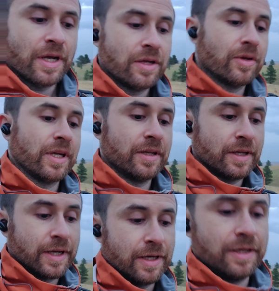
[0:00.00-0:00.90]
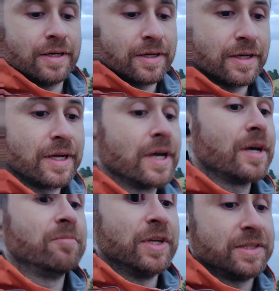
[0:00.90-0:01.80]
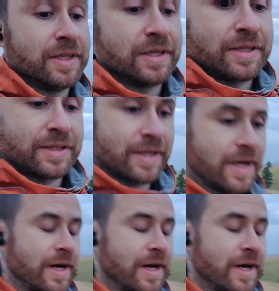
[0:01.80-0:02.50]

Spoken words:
You can read business